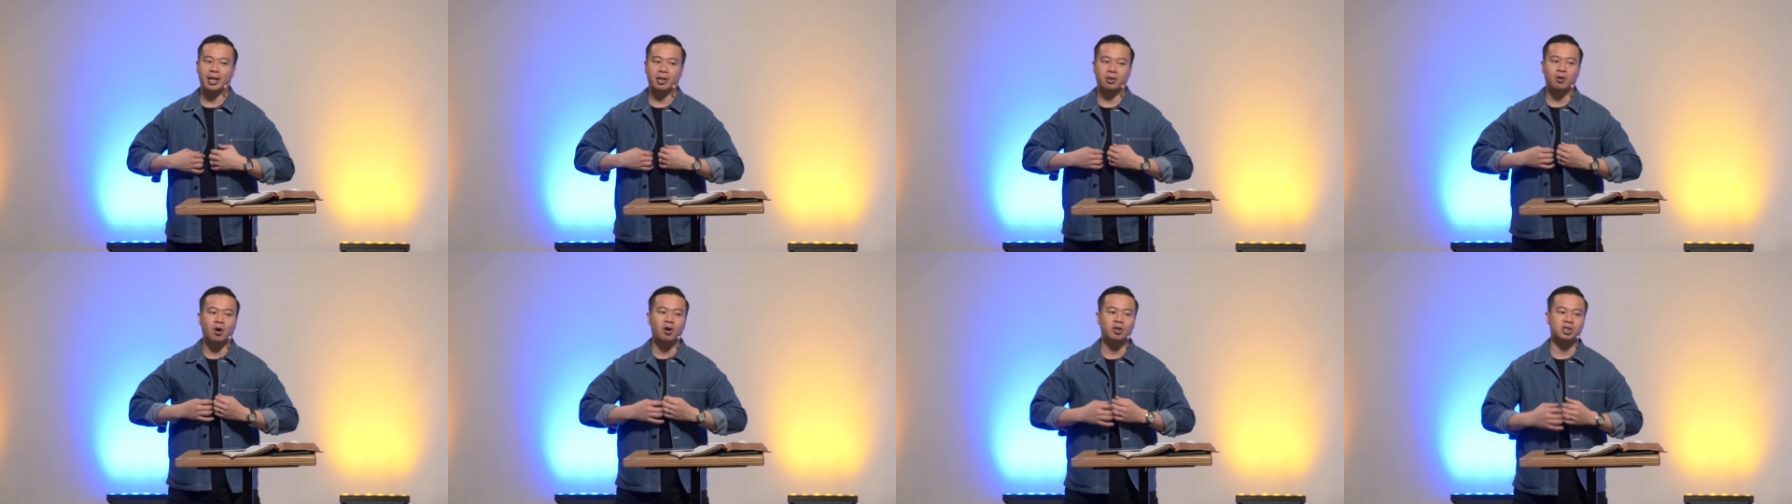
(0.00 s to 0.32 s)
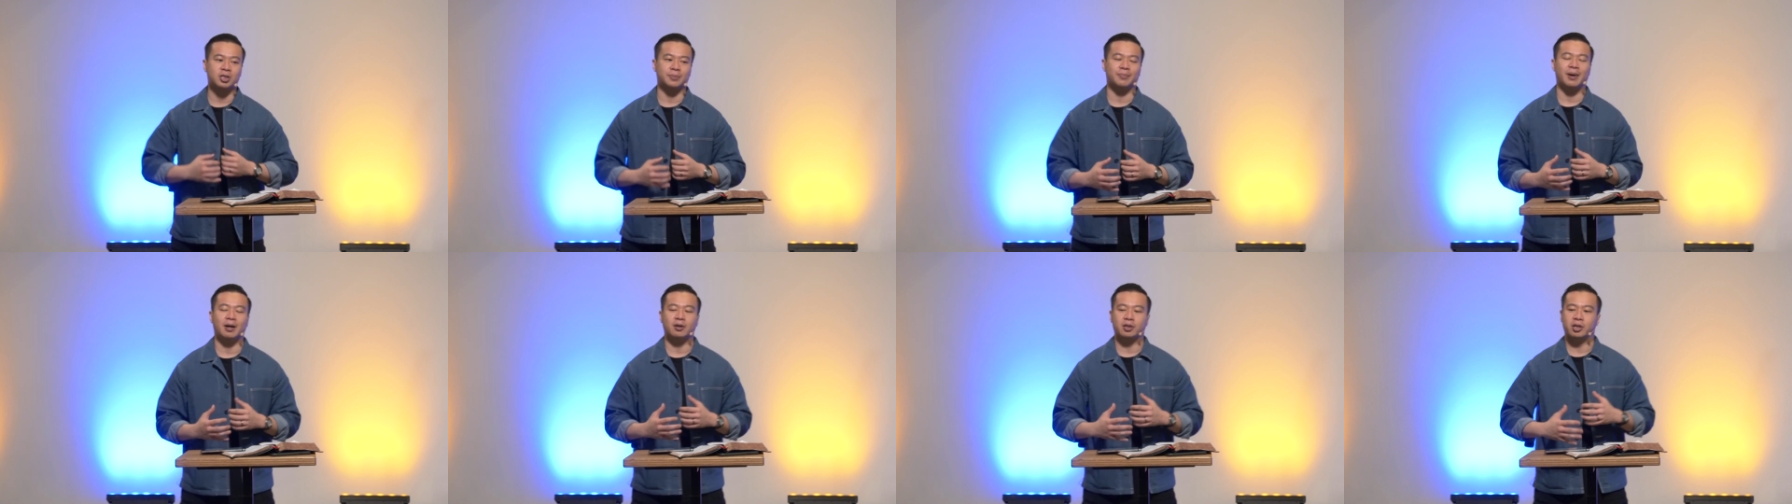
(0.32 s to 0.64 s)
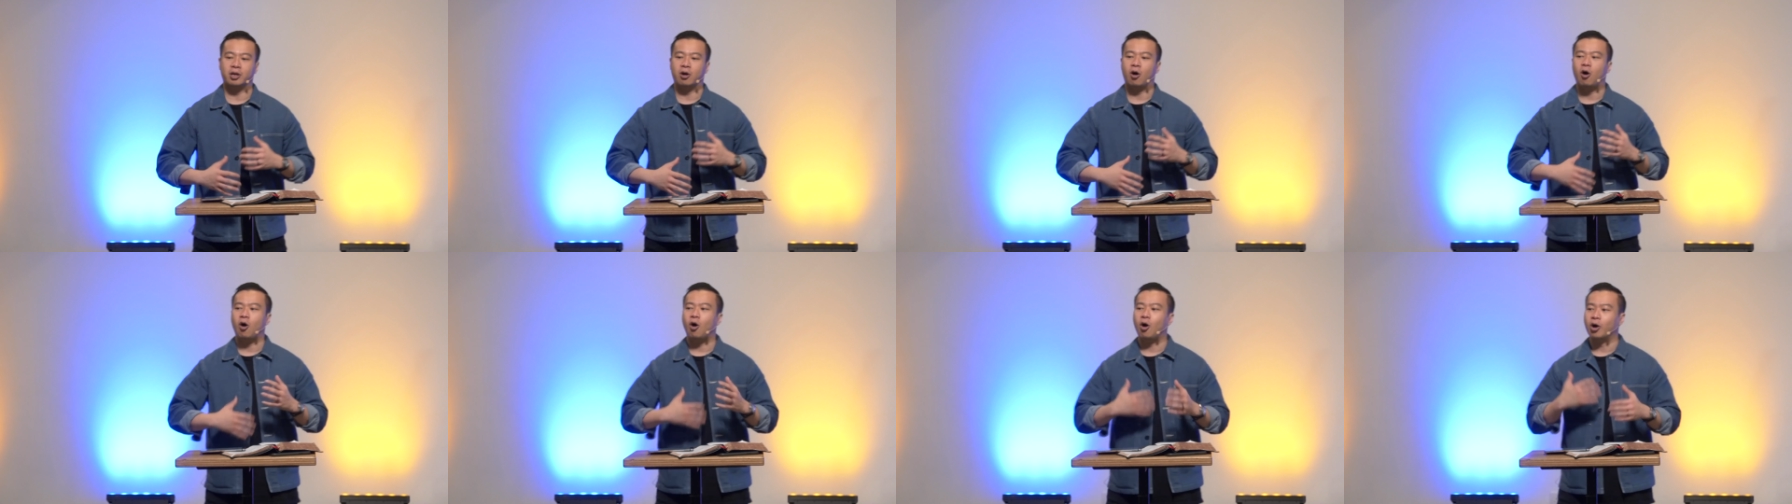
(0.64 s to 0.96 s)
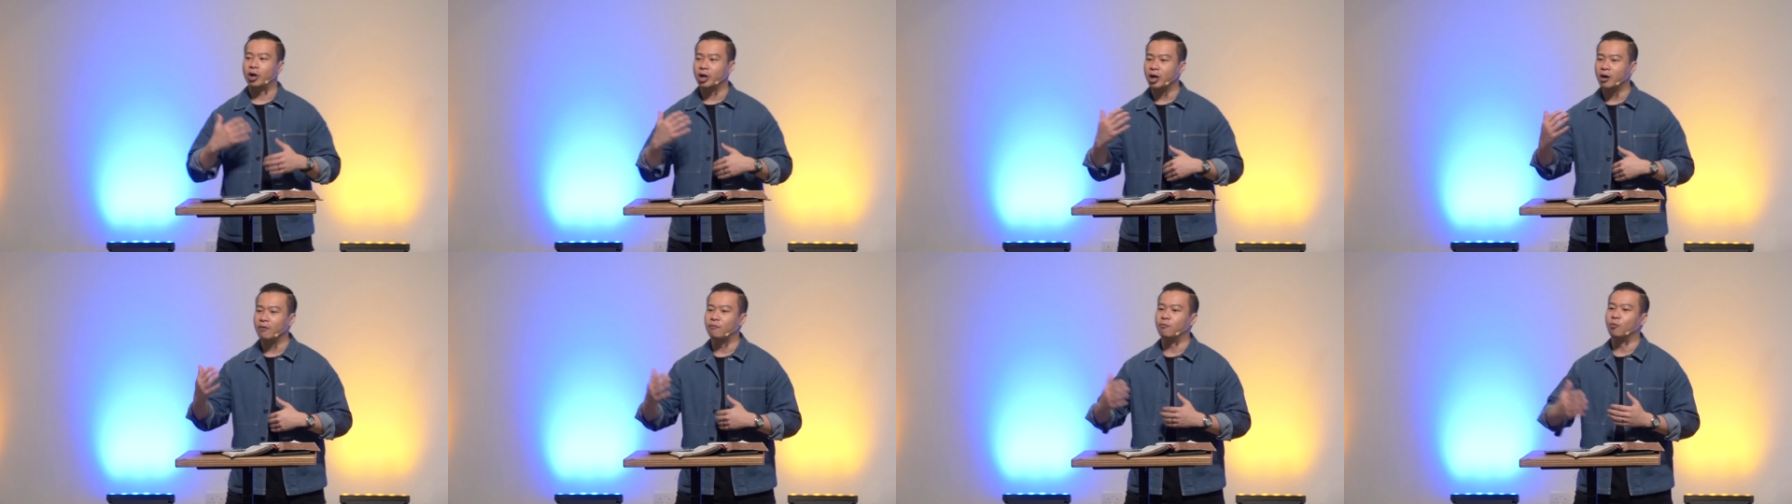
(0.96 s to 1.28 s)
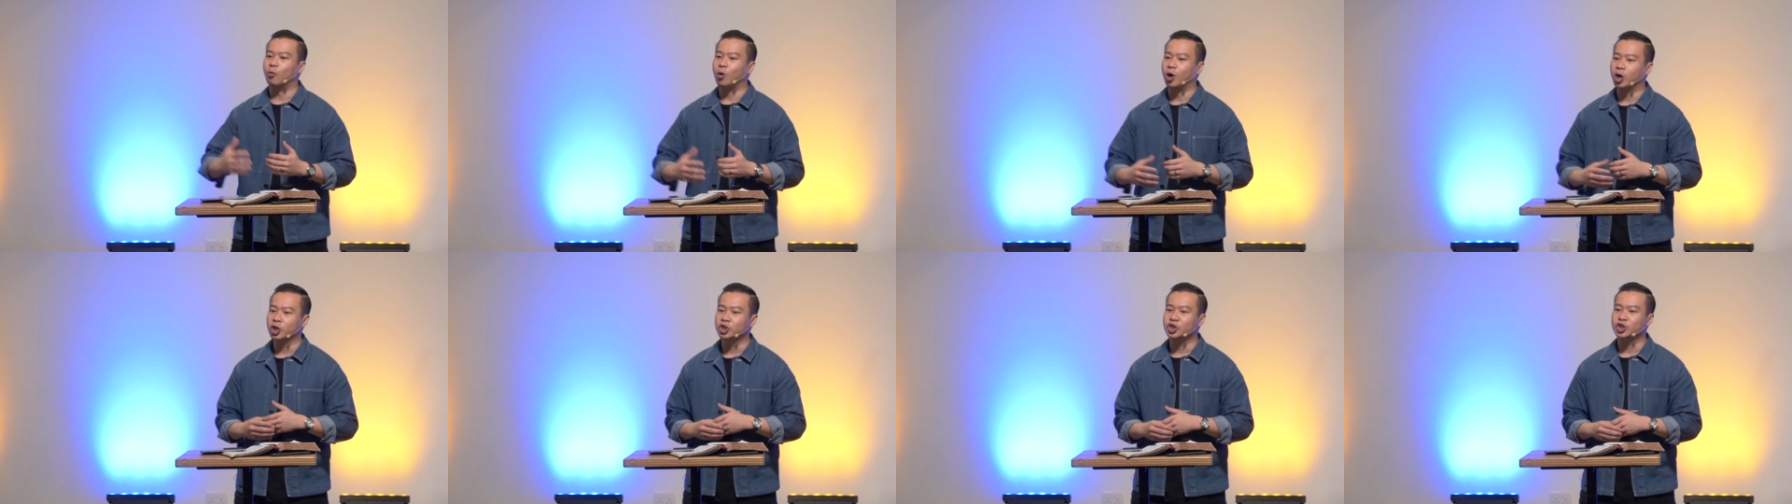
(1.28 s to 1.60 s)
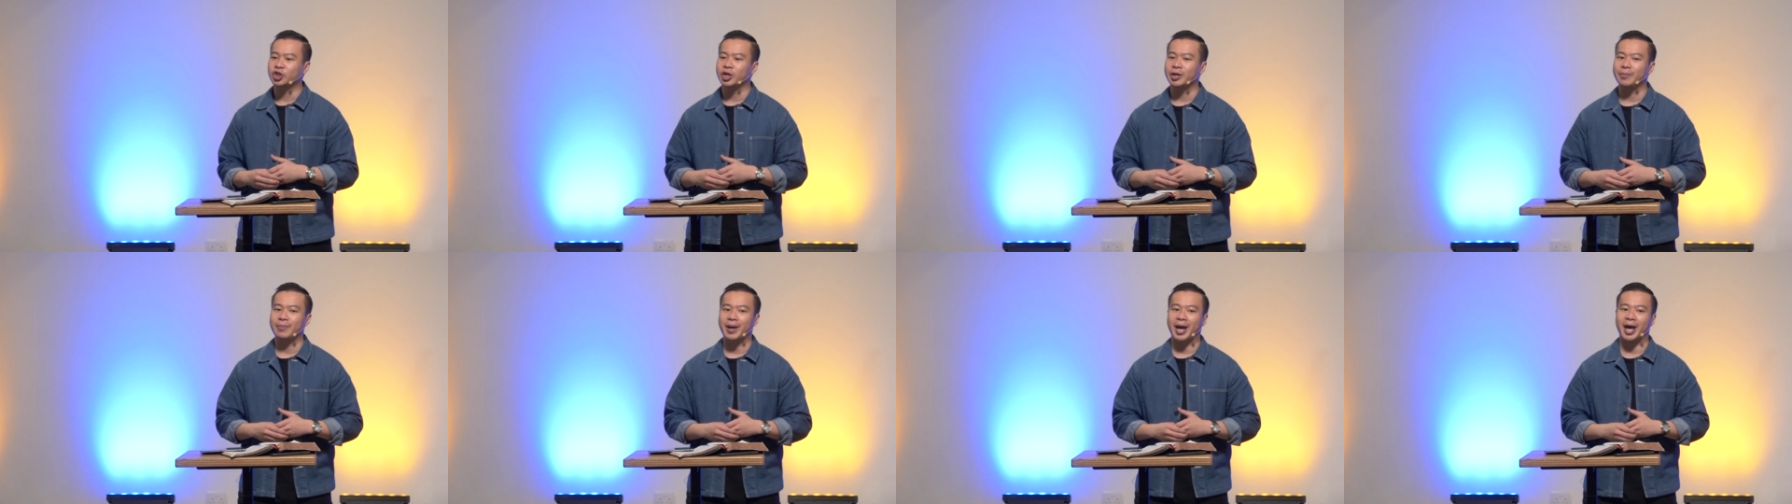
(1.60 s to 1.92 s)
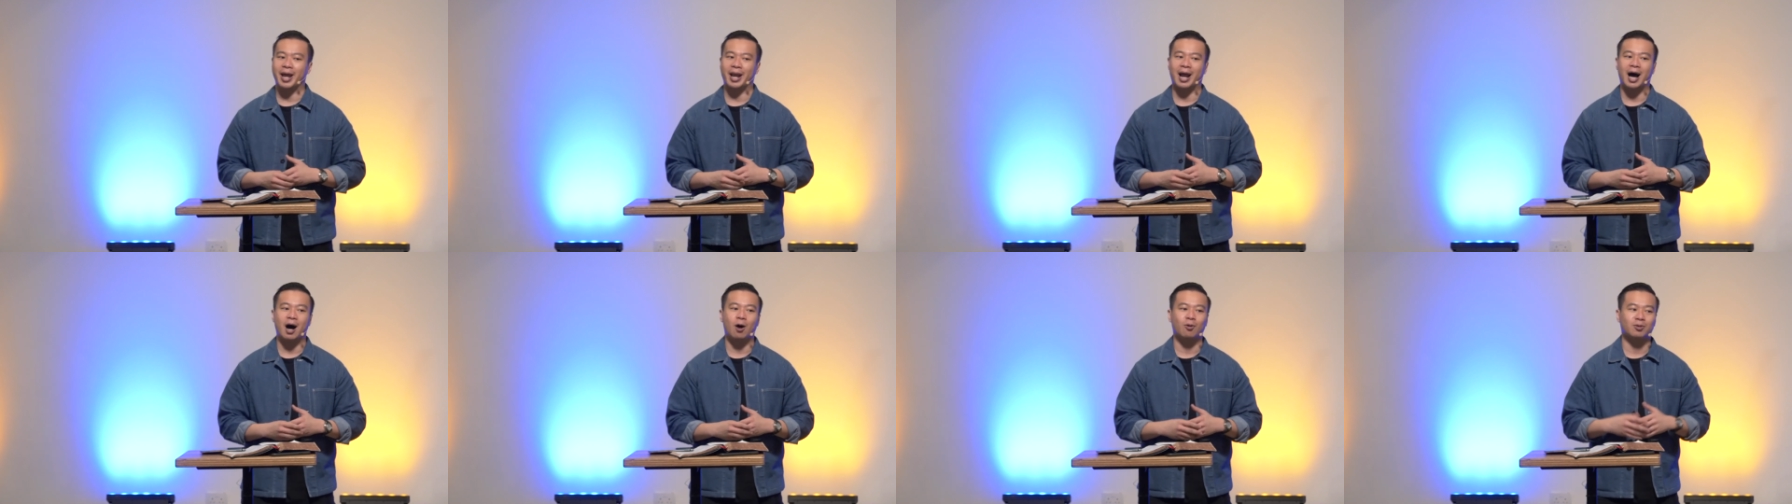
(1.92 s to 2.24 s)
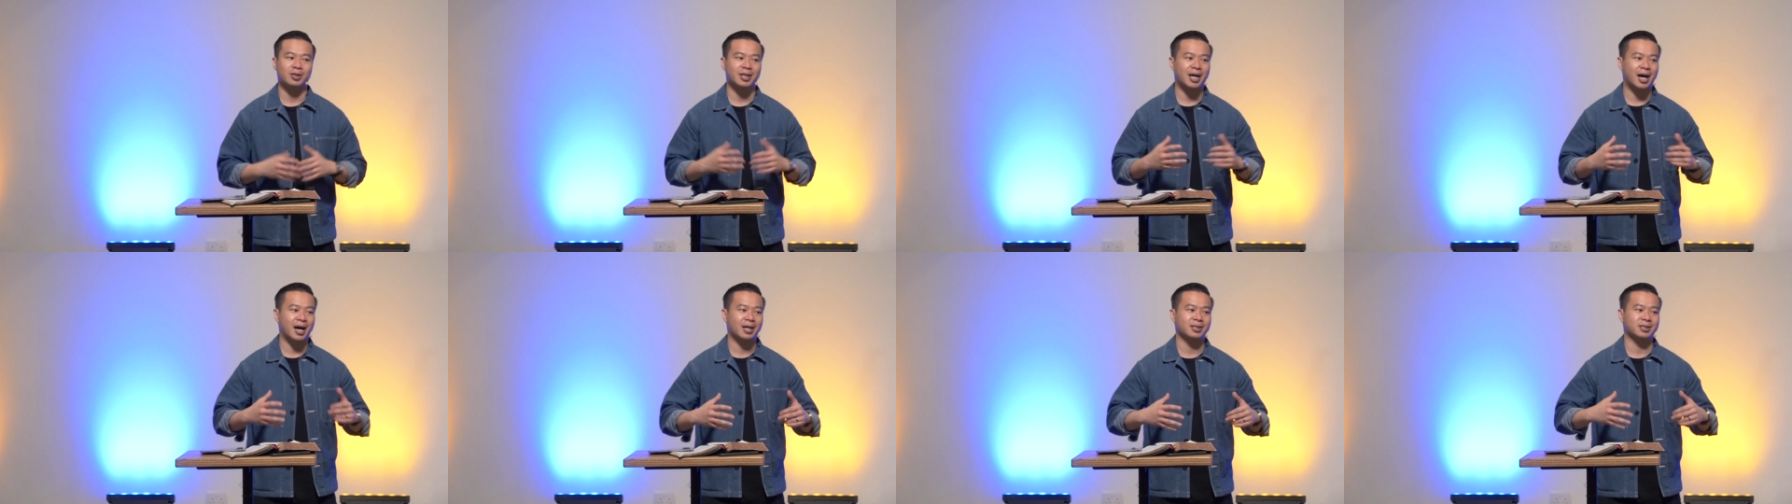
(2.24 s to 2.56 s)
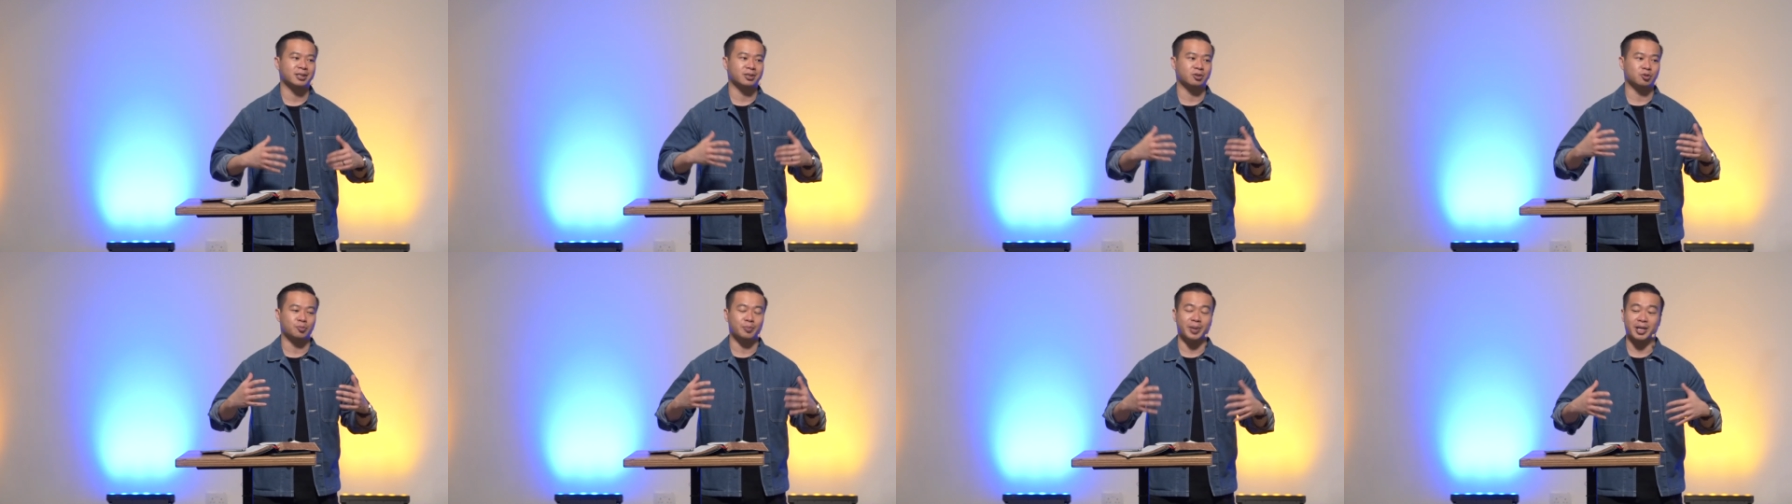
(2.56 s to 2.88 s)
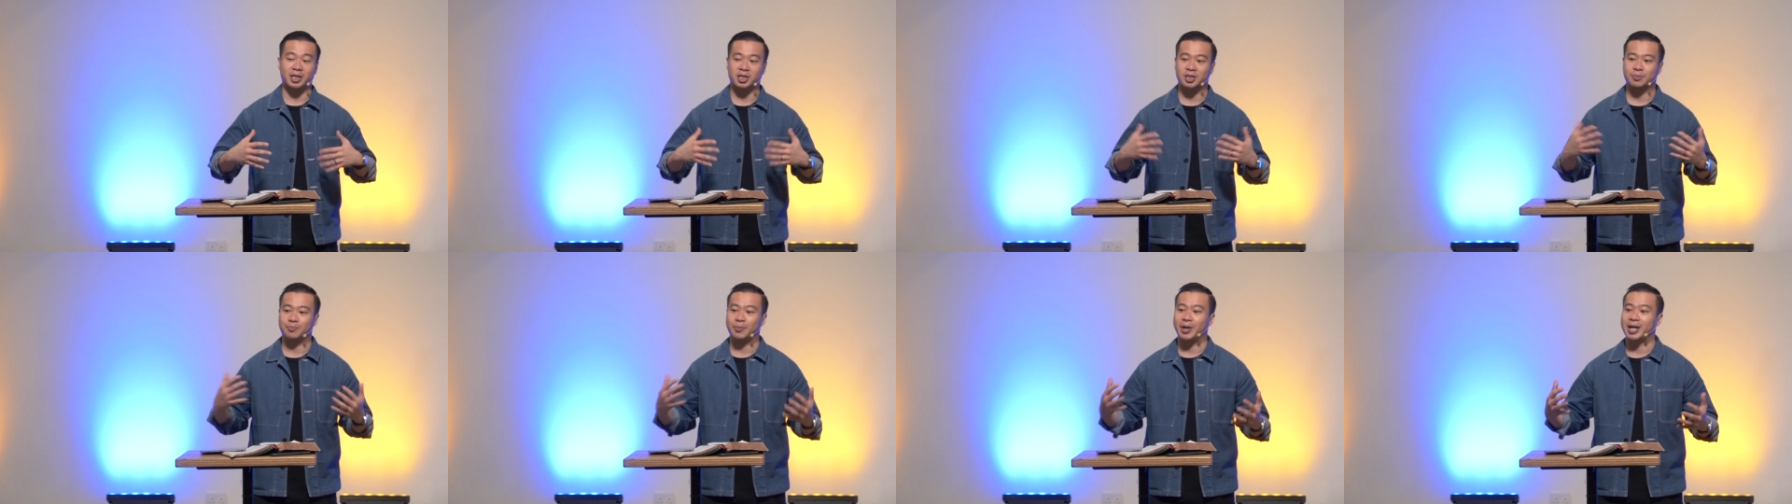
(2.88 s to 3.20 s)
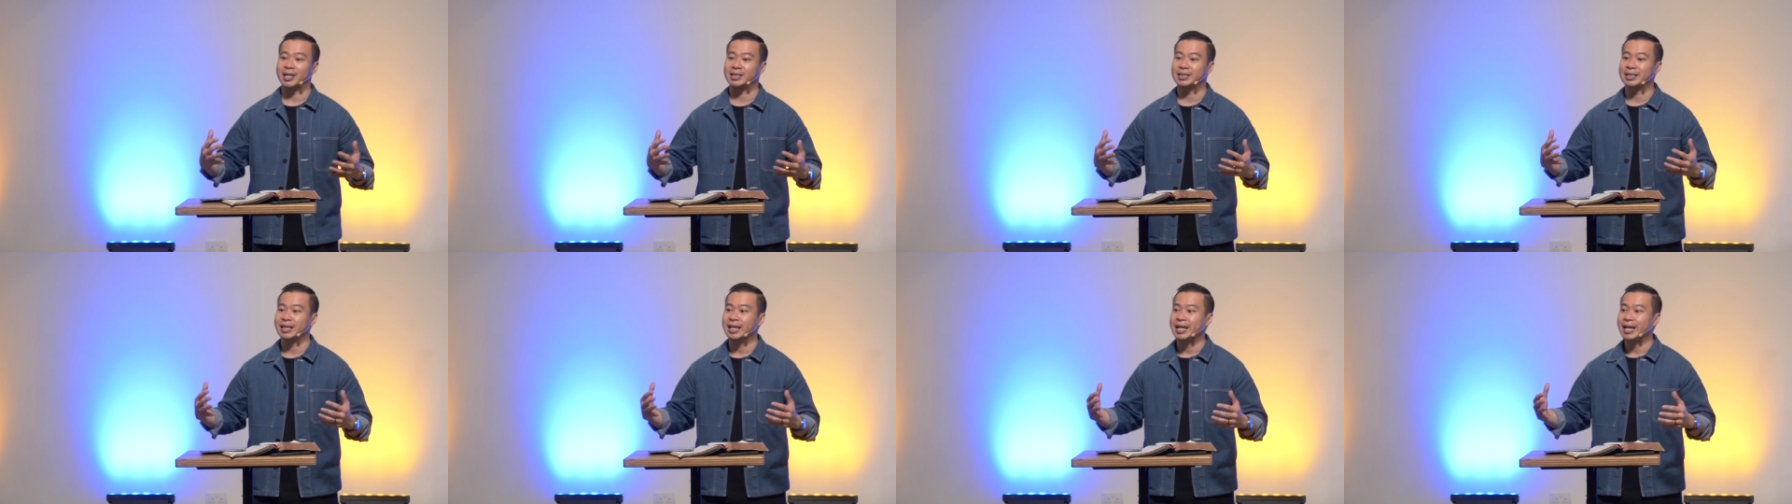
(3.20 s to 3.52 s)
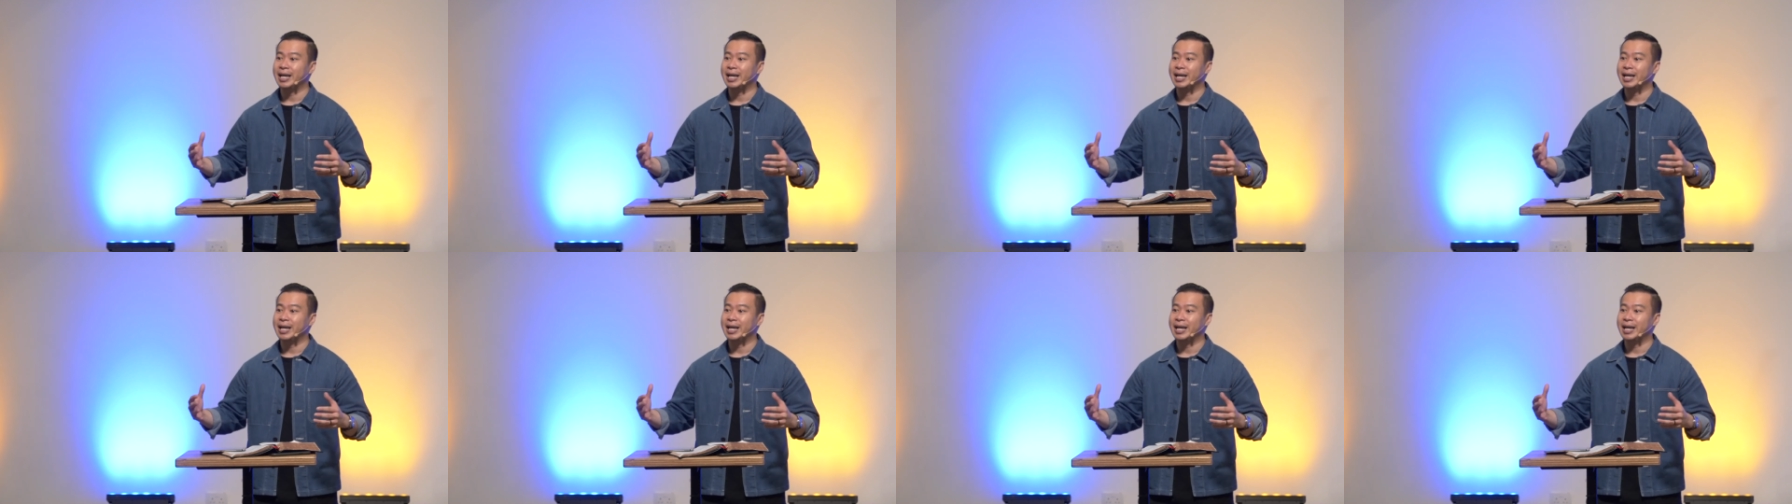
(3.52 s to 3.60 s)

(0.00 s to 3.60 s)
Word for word: that talks about the order of worship and how tongues is to be expressed